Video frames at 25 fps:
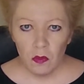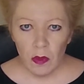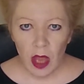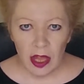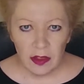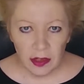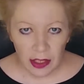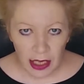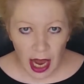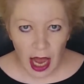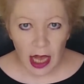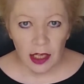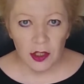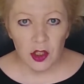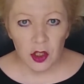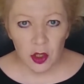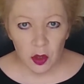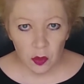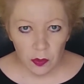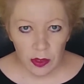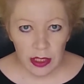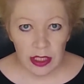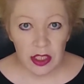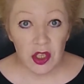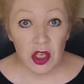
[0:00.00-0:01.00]
And the
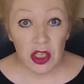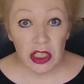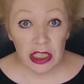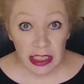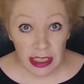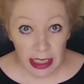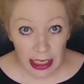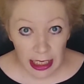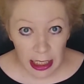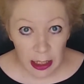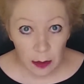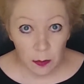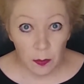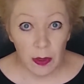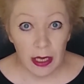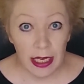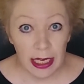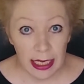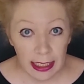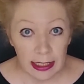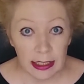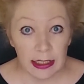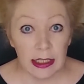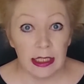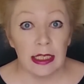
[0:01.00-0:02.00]
answer is keep
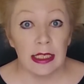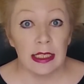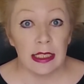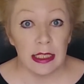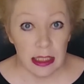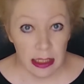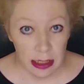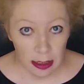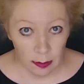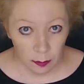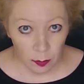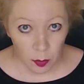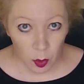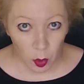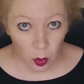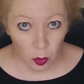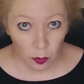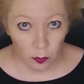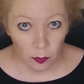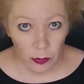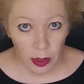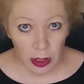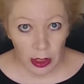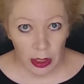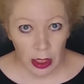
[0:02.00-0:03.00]
it simple.
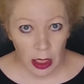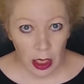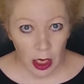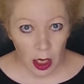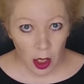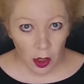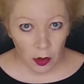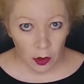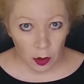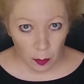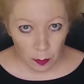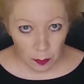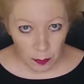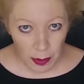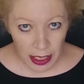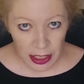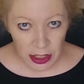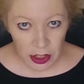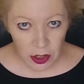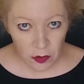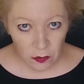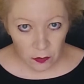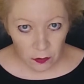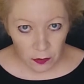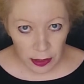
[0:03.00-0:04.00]
The
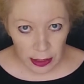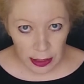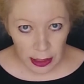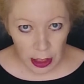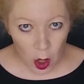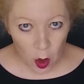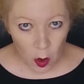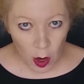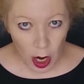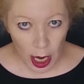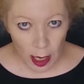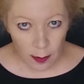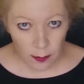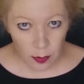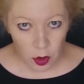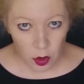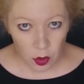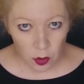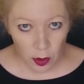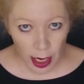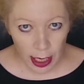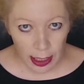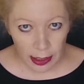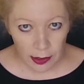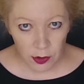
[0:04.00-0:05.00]
best video
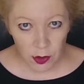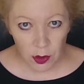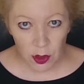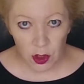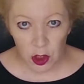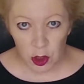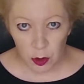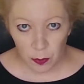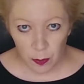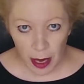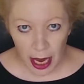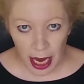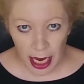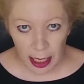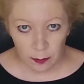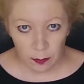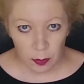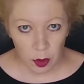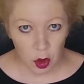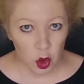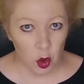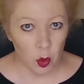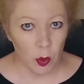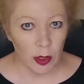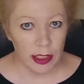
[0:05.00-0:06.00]
abstracts span
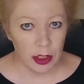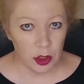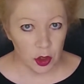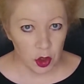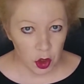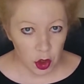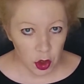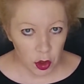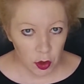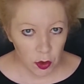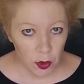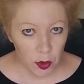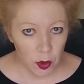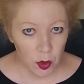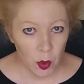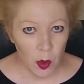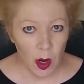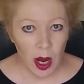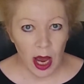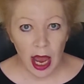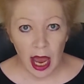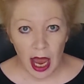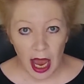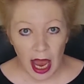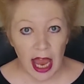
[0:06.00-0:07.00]
between 2
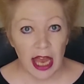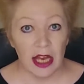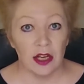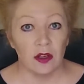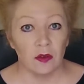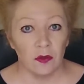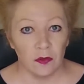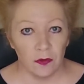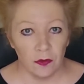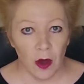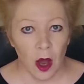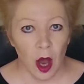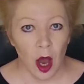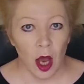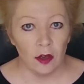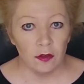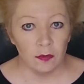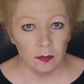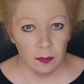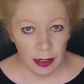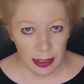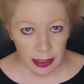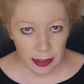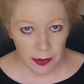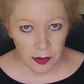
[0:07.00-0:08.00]
and 5
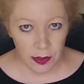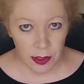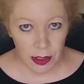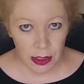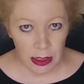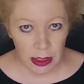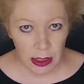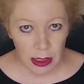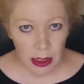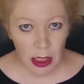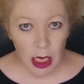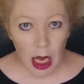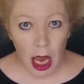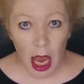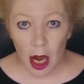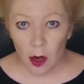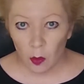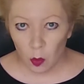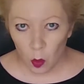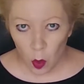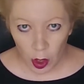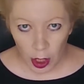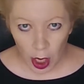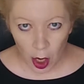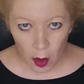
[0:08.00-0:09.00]
minutes.
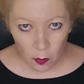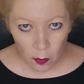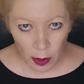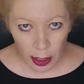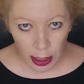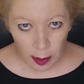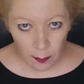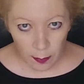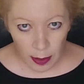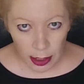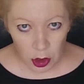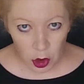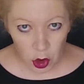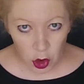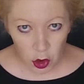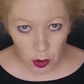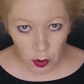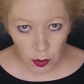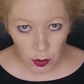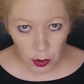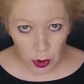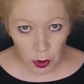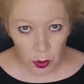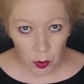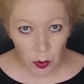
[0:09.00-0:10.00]
And what I recommend
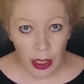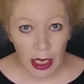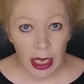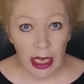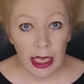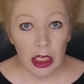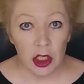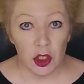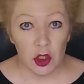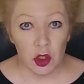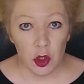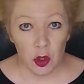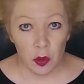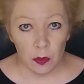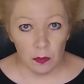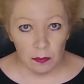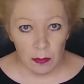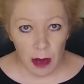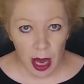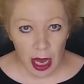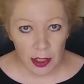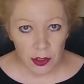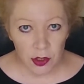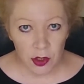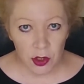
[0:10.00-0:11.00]
to you is you
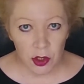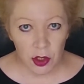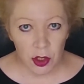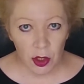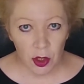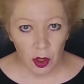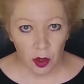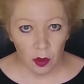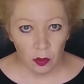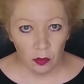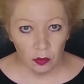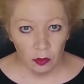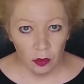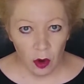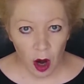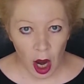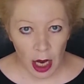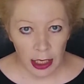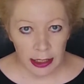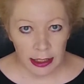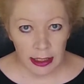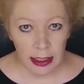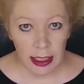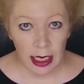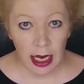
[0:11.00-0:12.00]
must
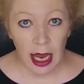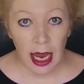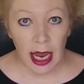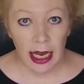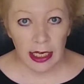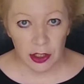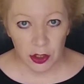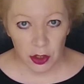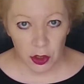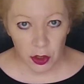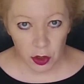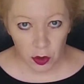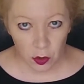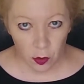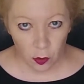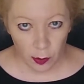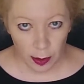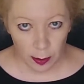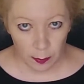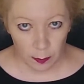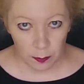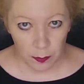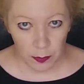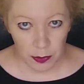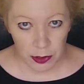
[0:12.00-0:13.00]
write a
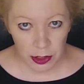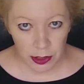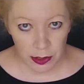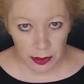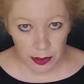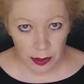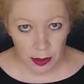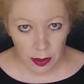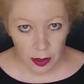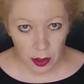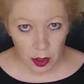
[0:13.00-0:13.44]
script.